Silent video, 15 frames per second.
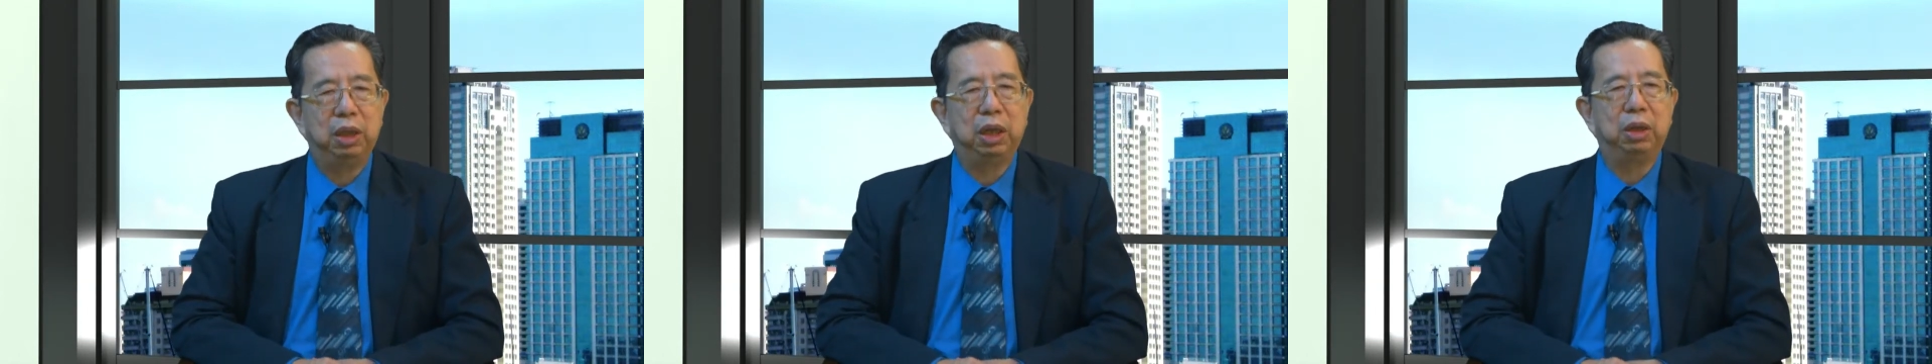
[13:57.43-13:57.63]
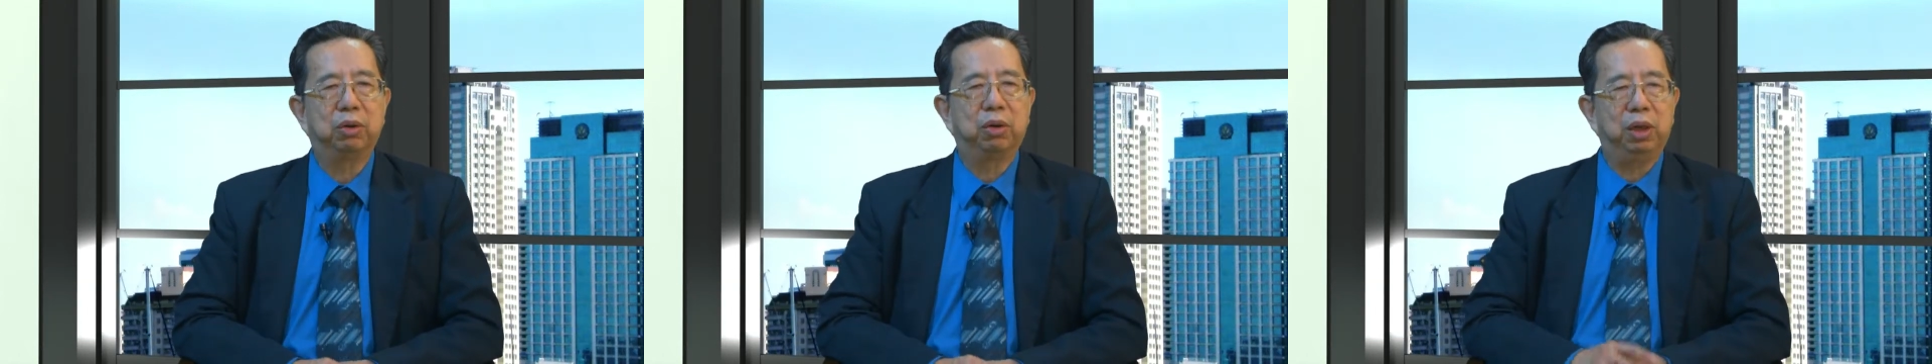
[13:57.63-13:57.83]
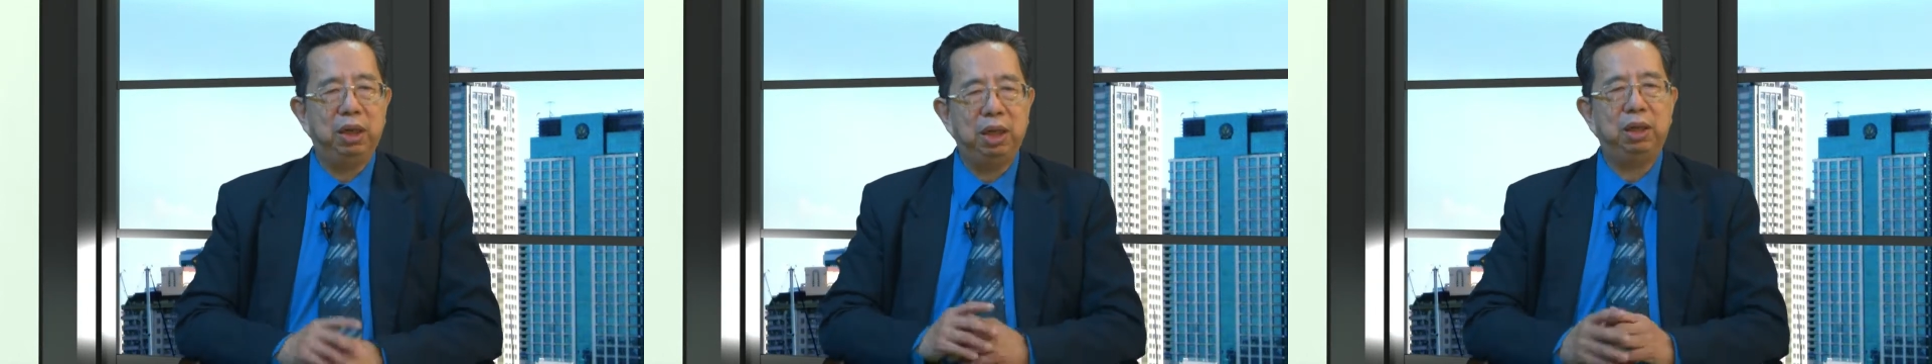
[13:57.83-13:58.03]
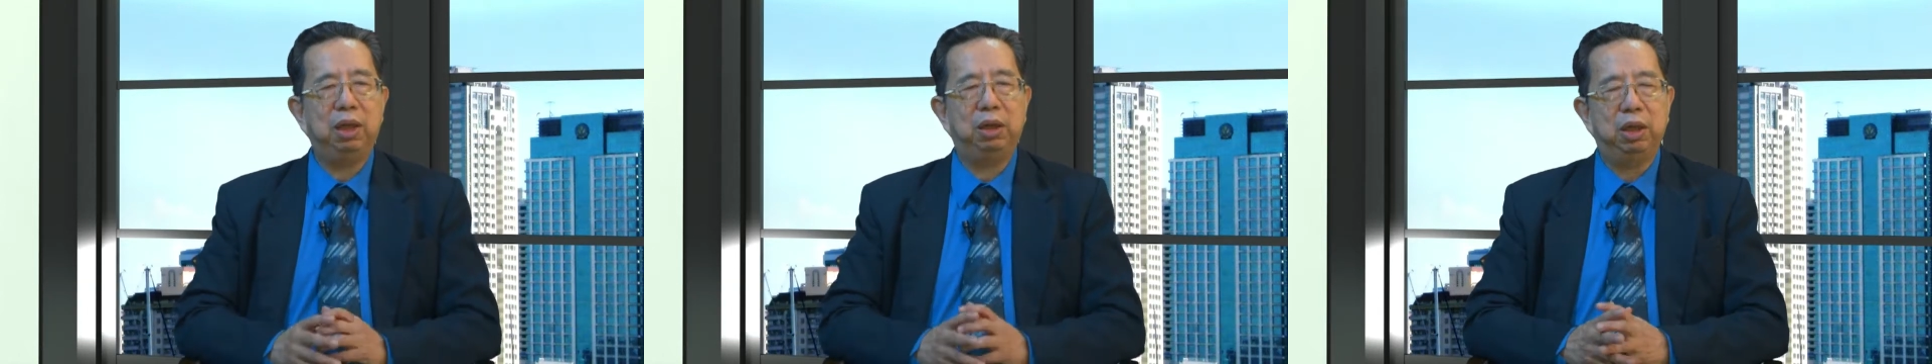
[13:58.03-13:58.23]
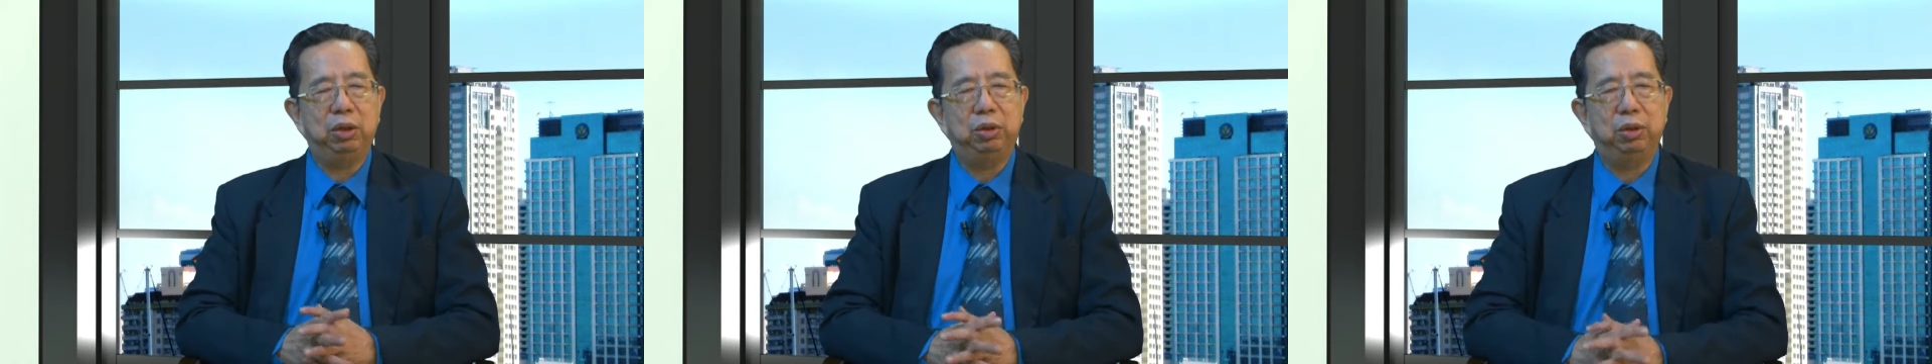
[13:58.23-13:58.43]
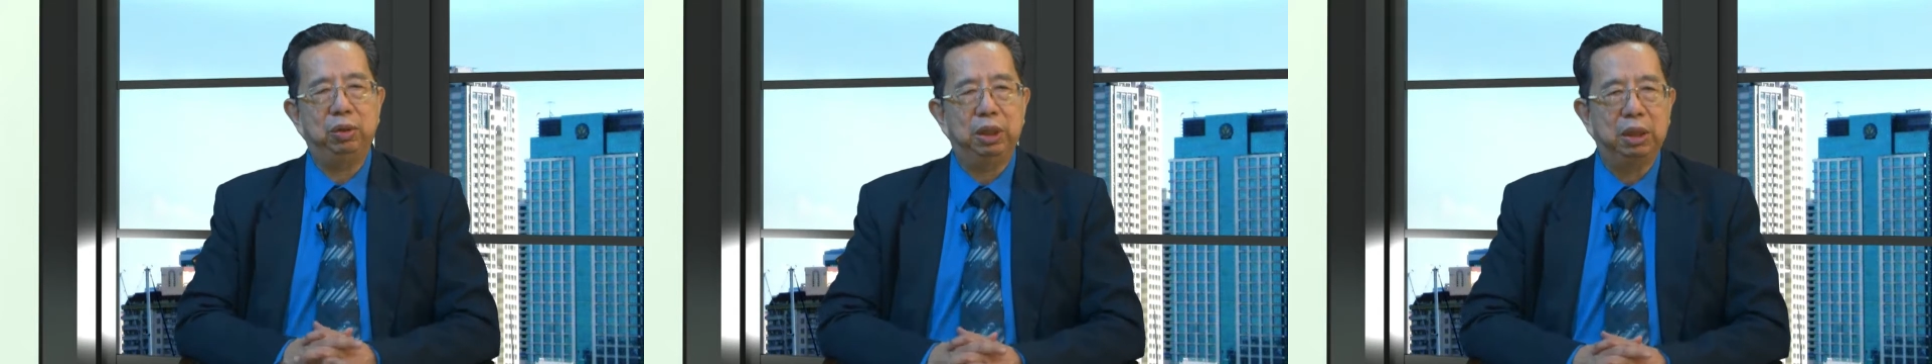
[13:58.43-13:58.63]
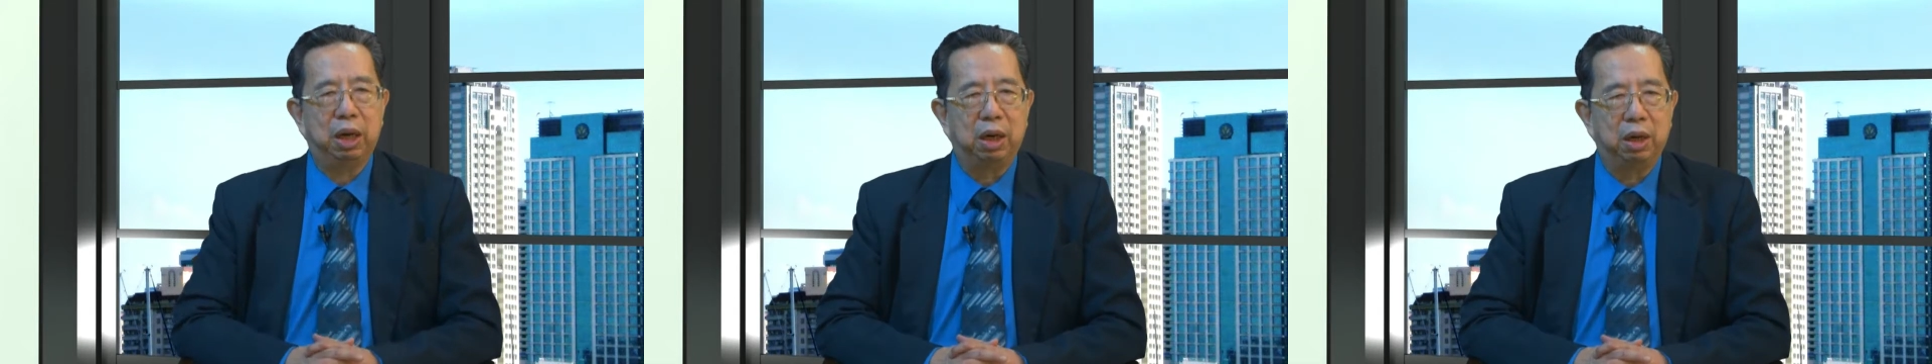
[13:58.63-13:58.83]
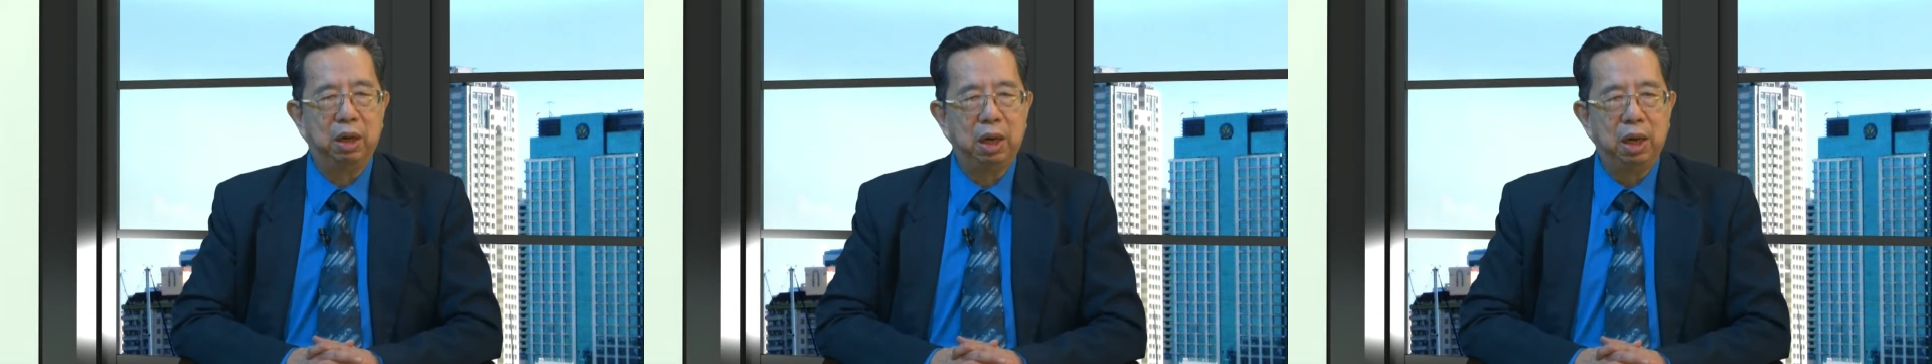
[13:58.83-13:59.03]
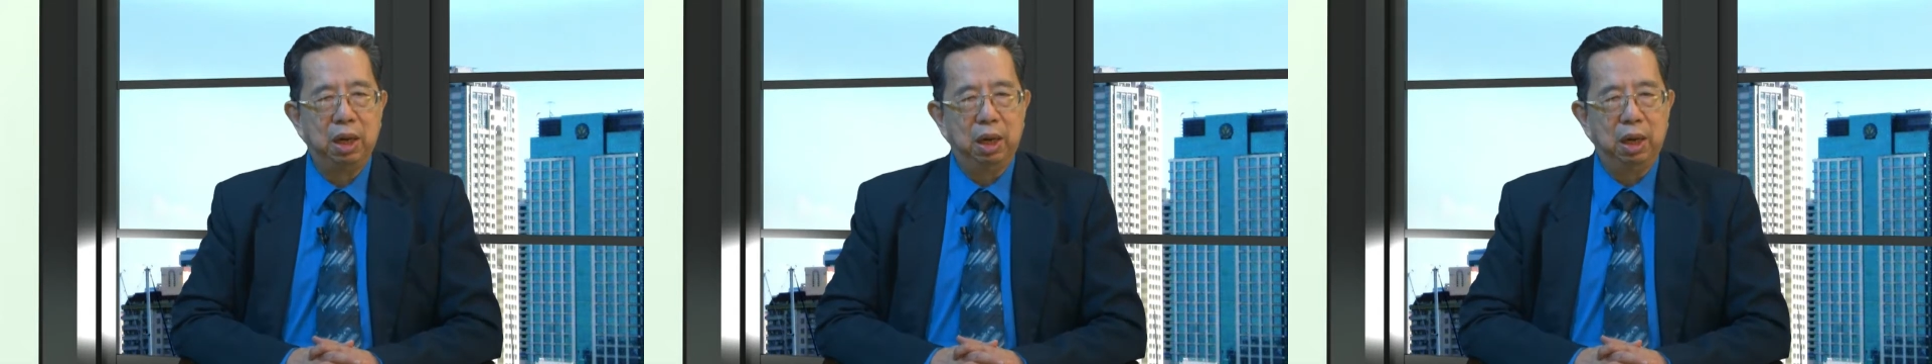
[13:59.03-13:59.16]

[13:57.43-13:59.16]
the Rohingya issue in our